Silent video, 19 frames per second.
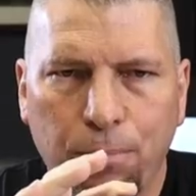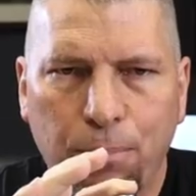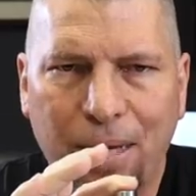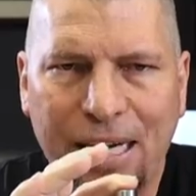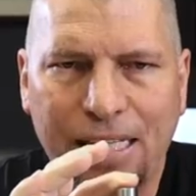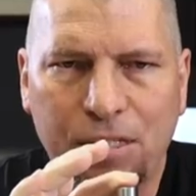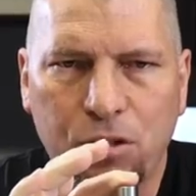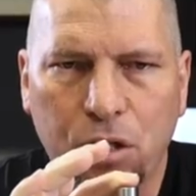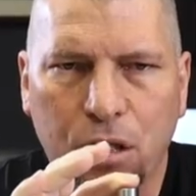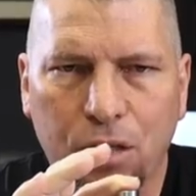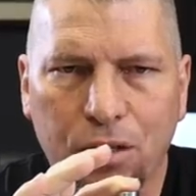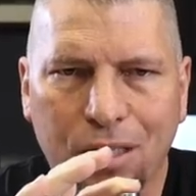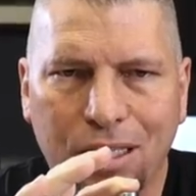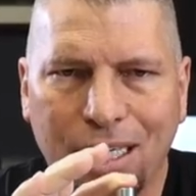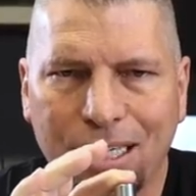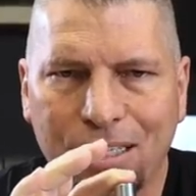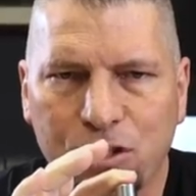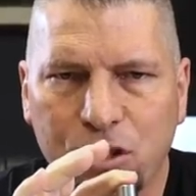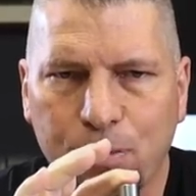based on
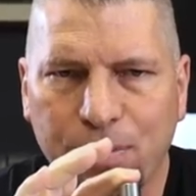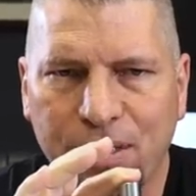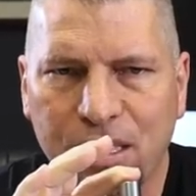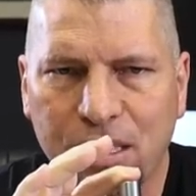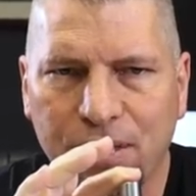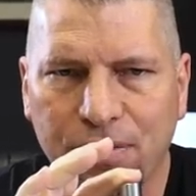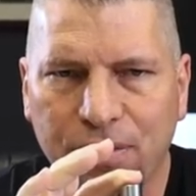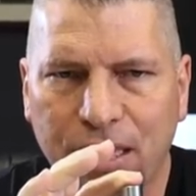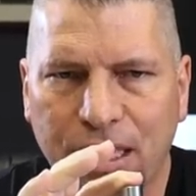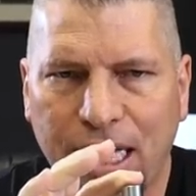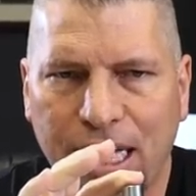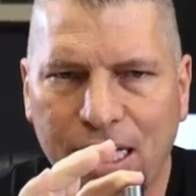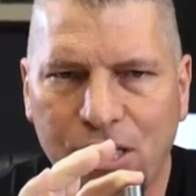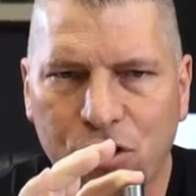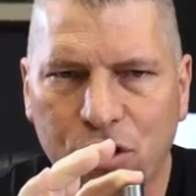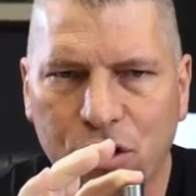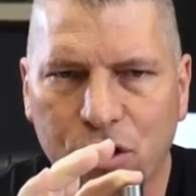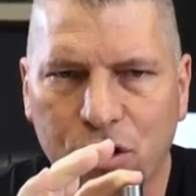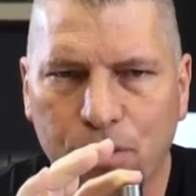their
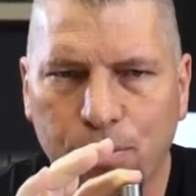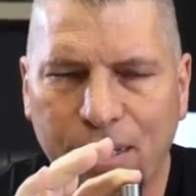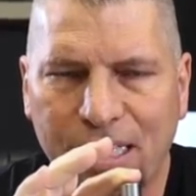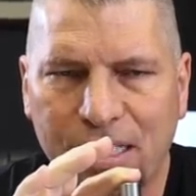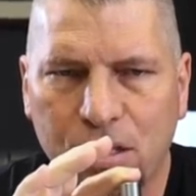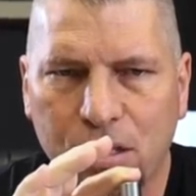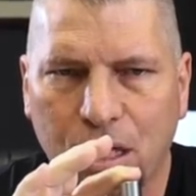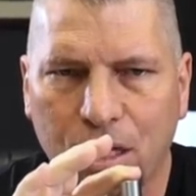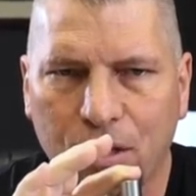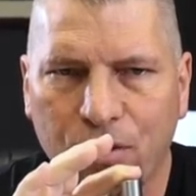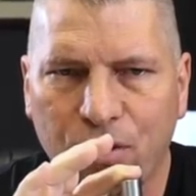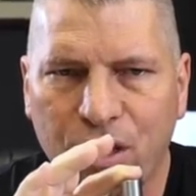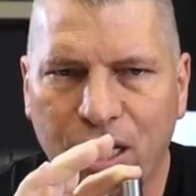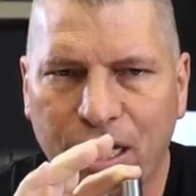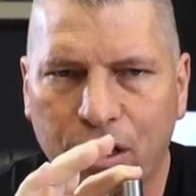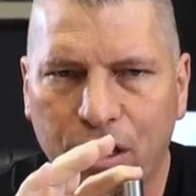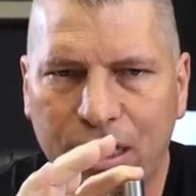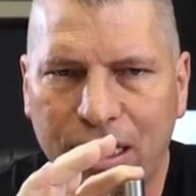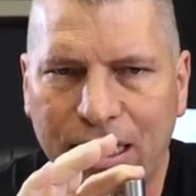specifications, based on
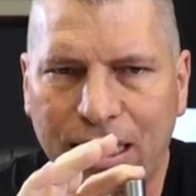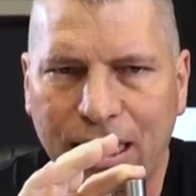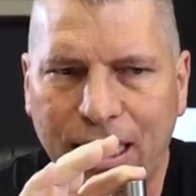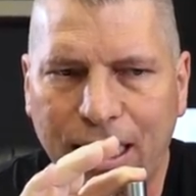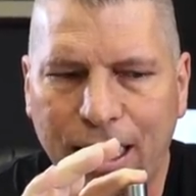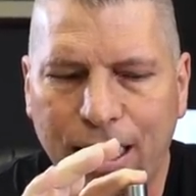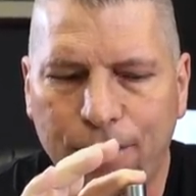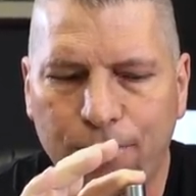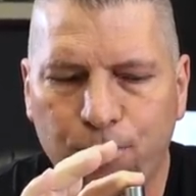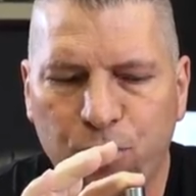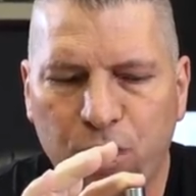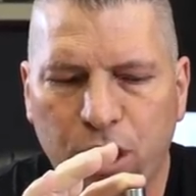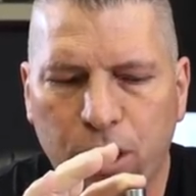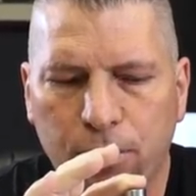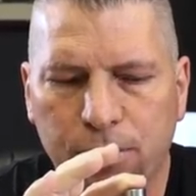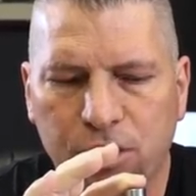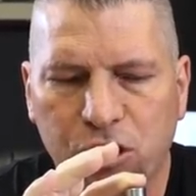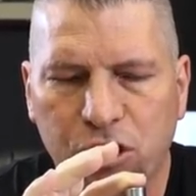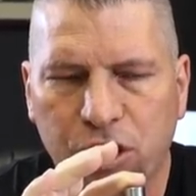their heat,
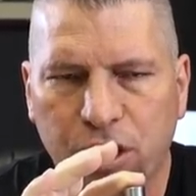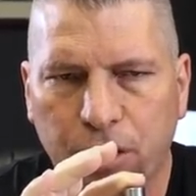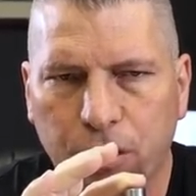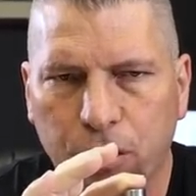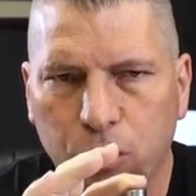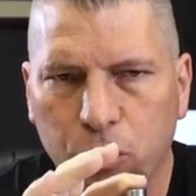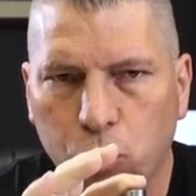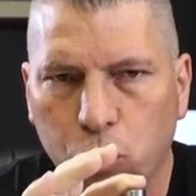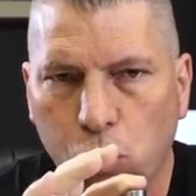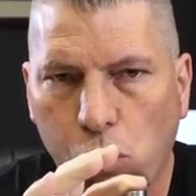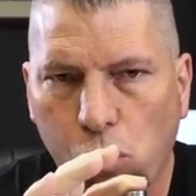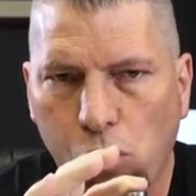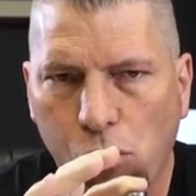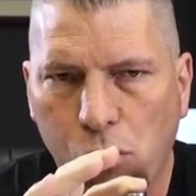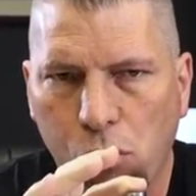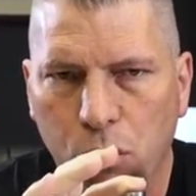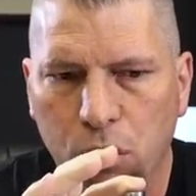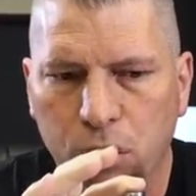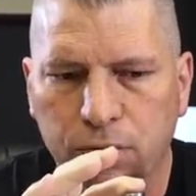their material,
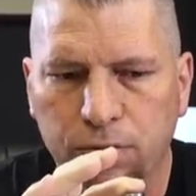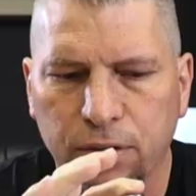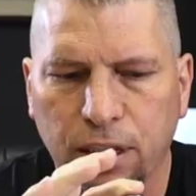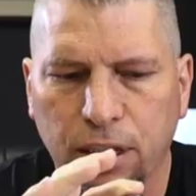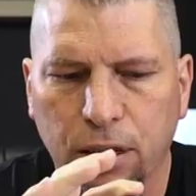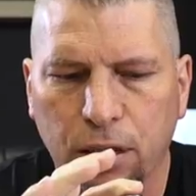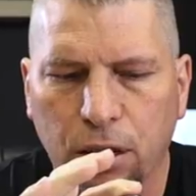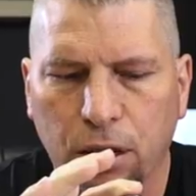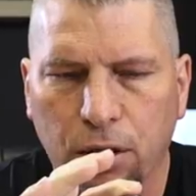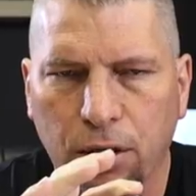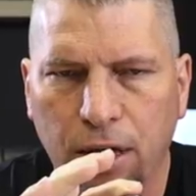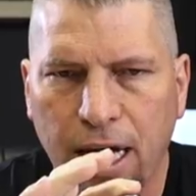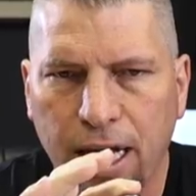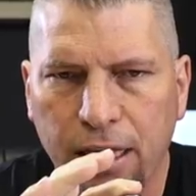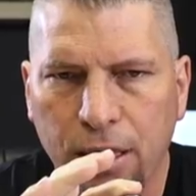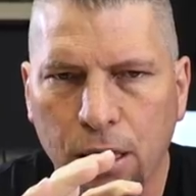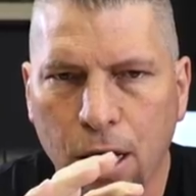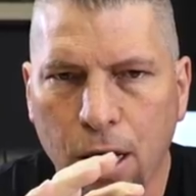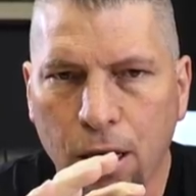all of it, all
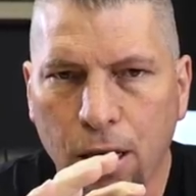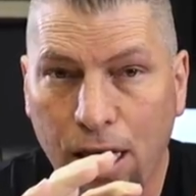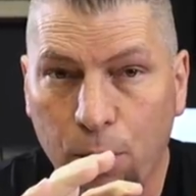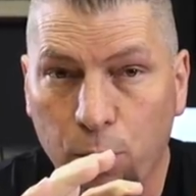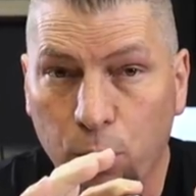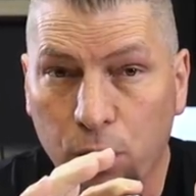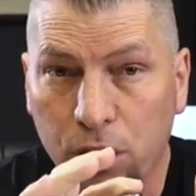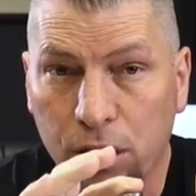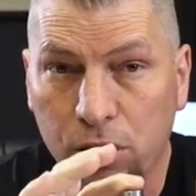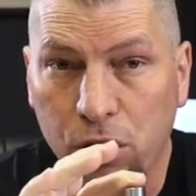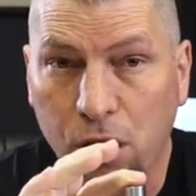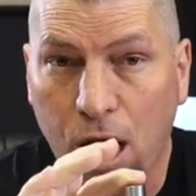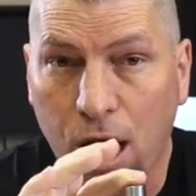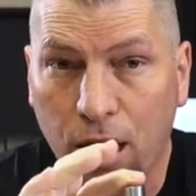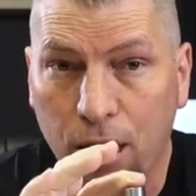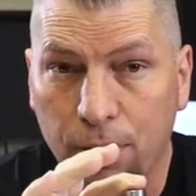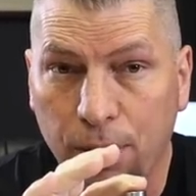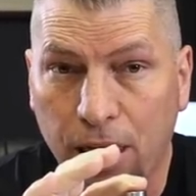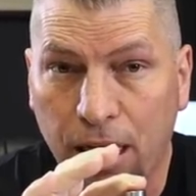right? And we're gonna
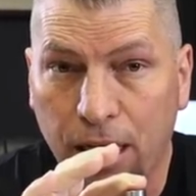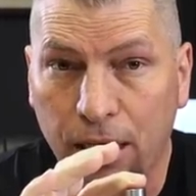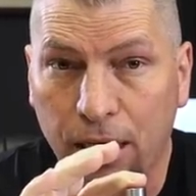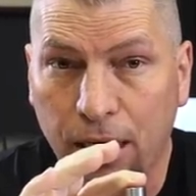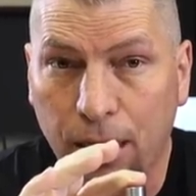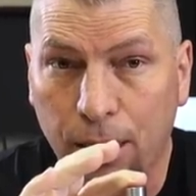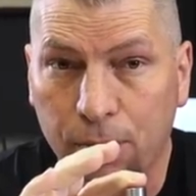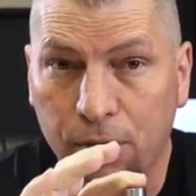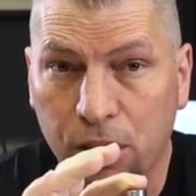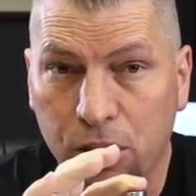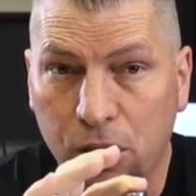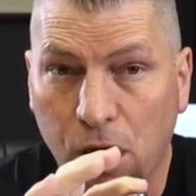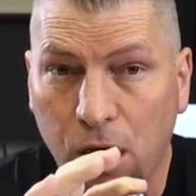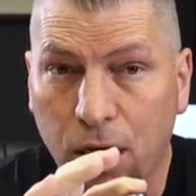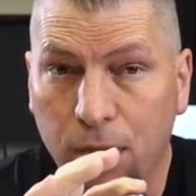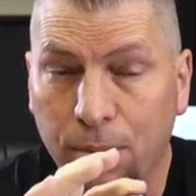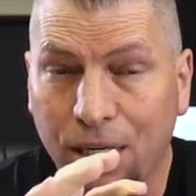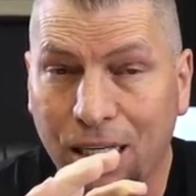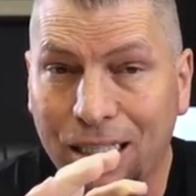talk about it, and I'm gonna
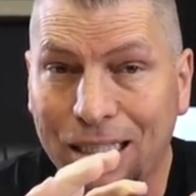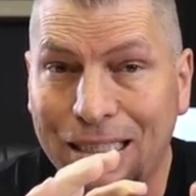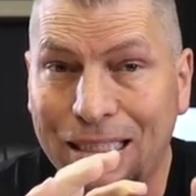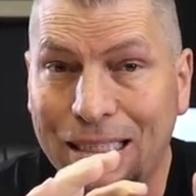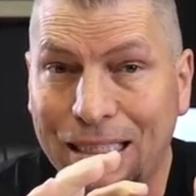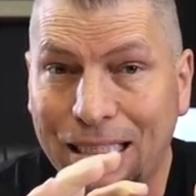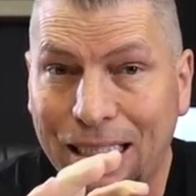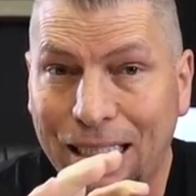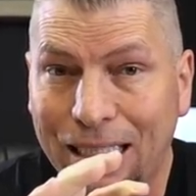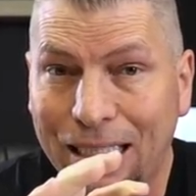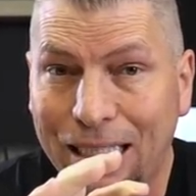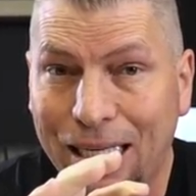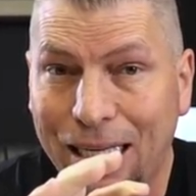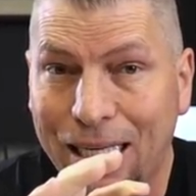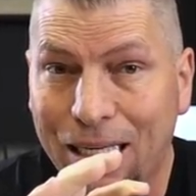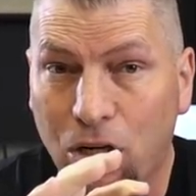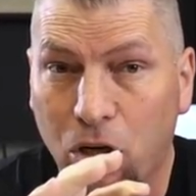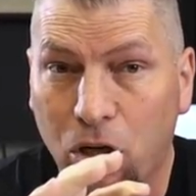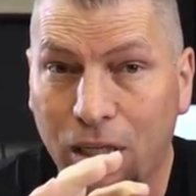talk about a need
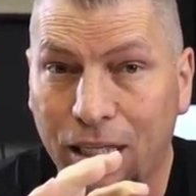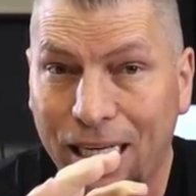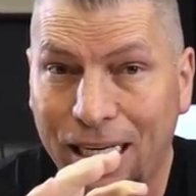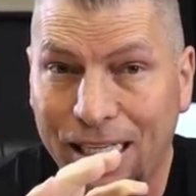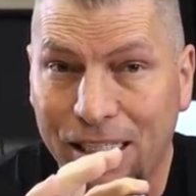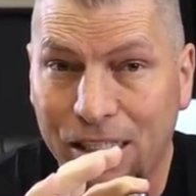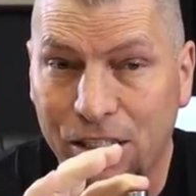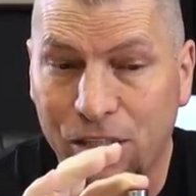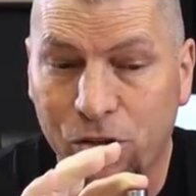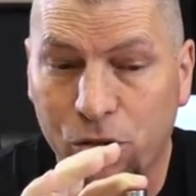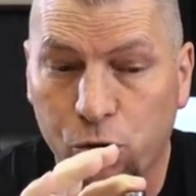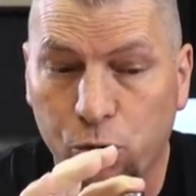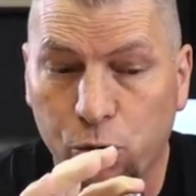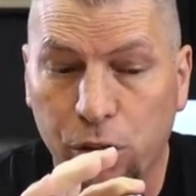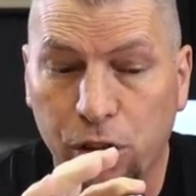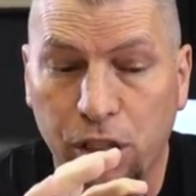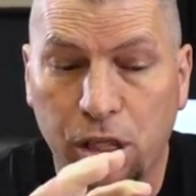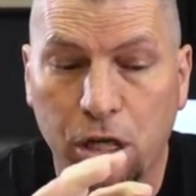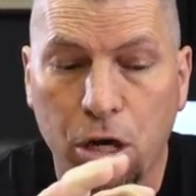in our
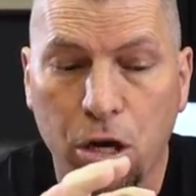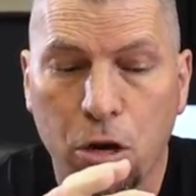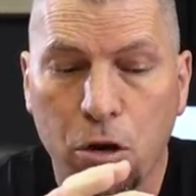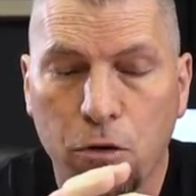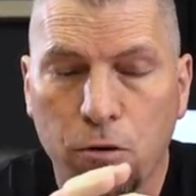industry